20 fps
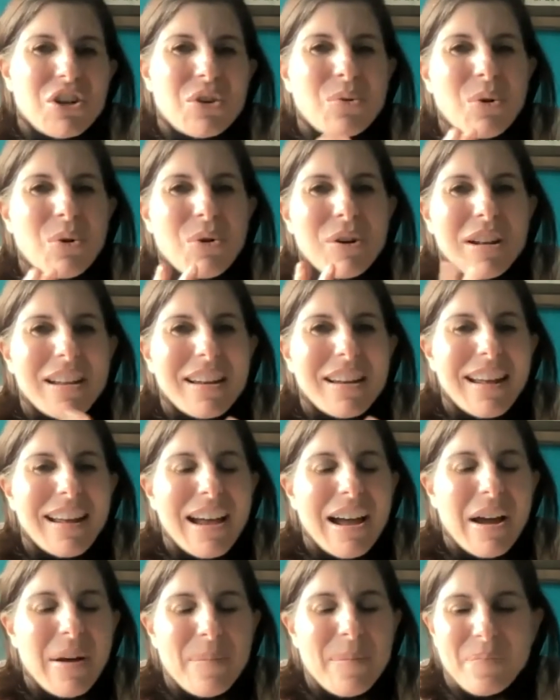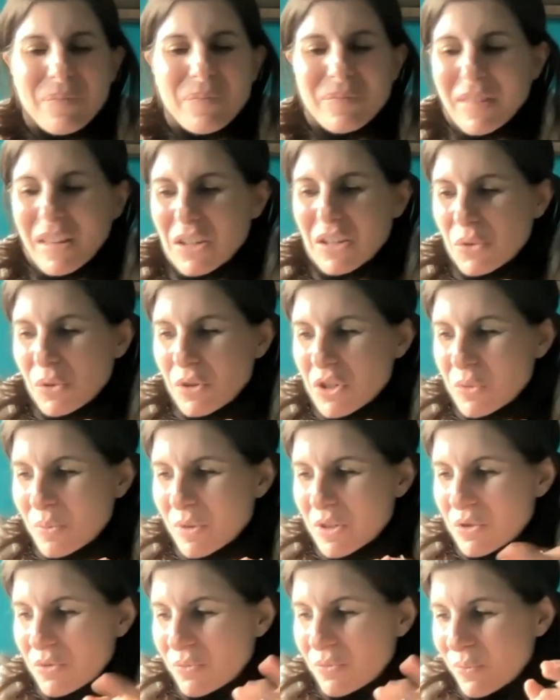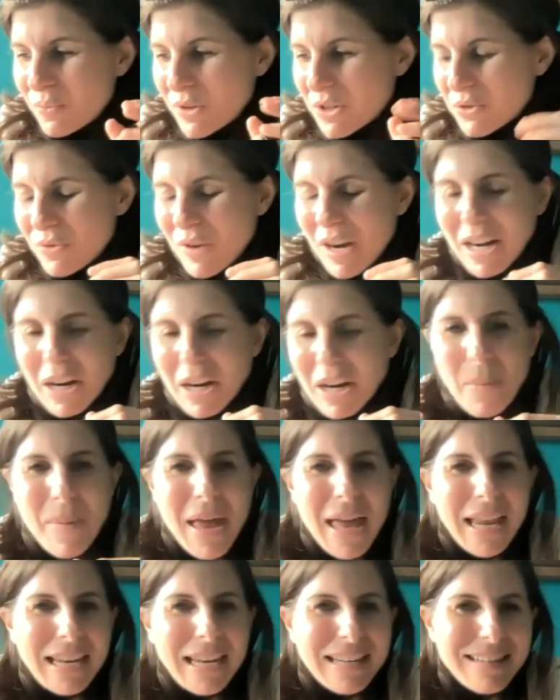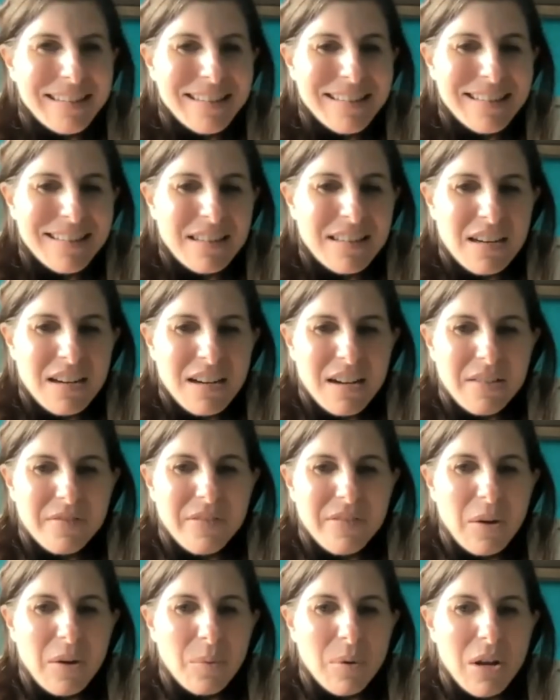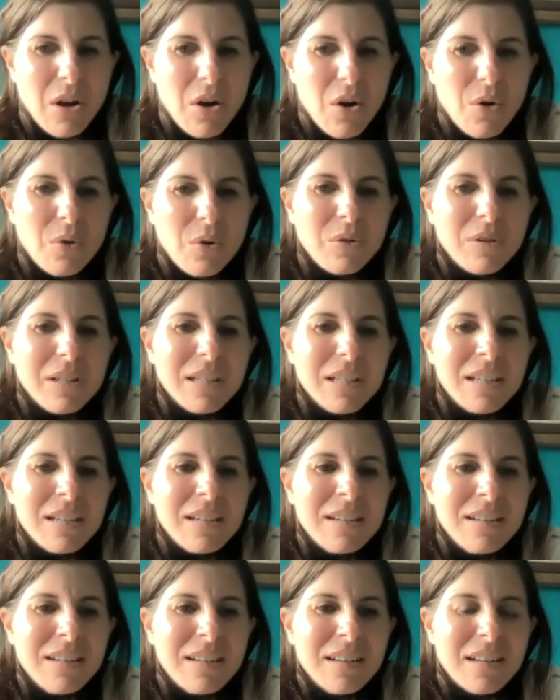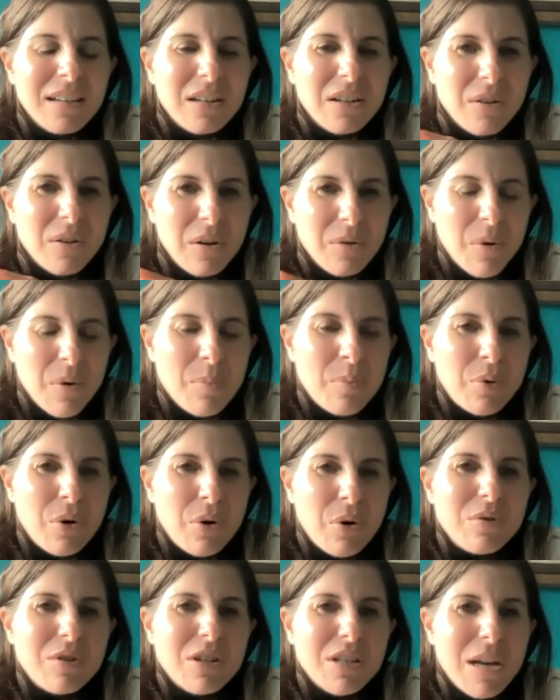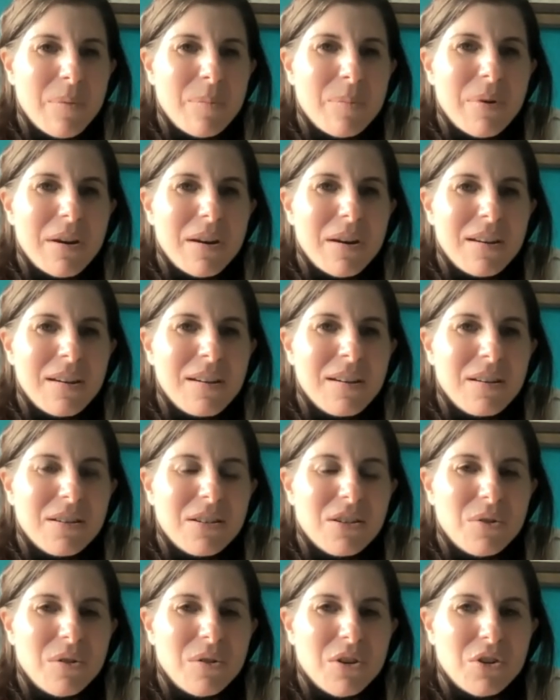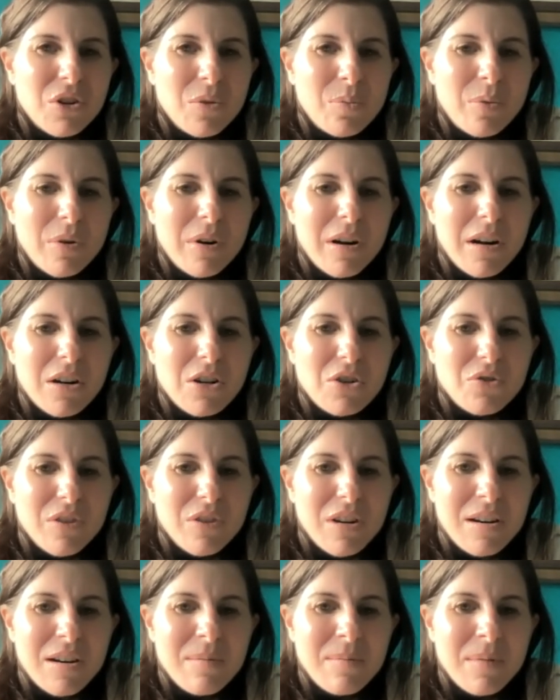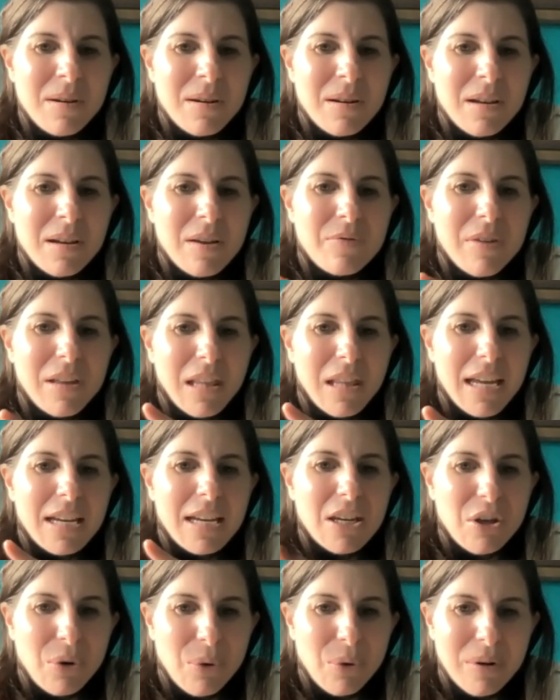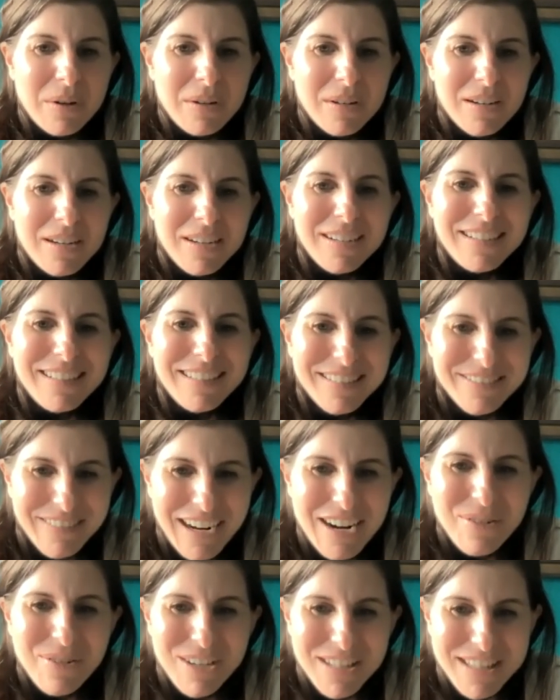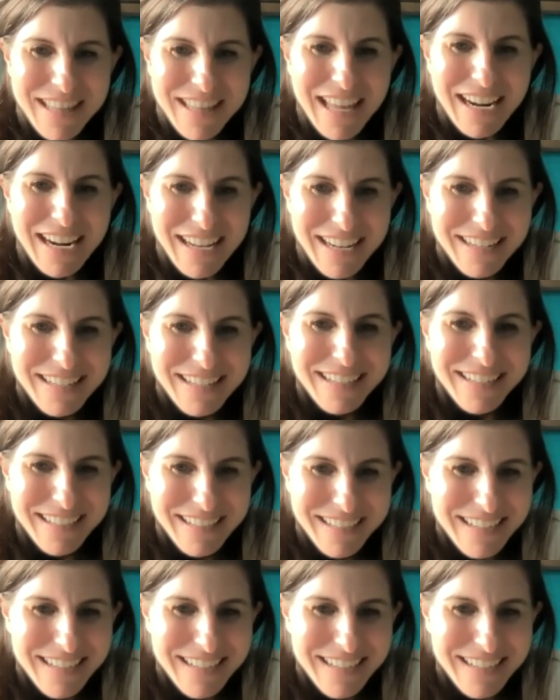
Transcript: quoted a source which recommends that we only approach somebody to interpret our dream if they like you, right? Wasn't that it?